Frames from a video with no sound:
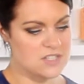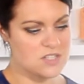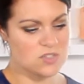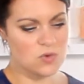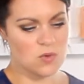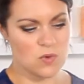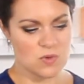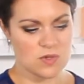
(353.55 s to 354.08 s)

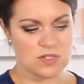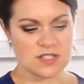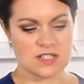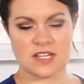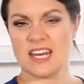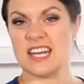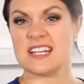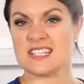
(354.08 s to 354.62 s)
sauce as
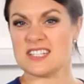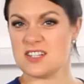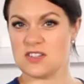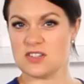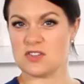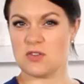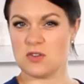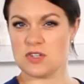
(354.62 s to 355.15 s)
an instant
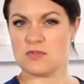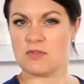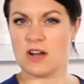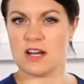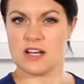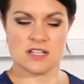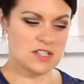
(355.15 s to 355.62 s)
sauce really.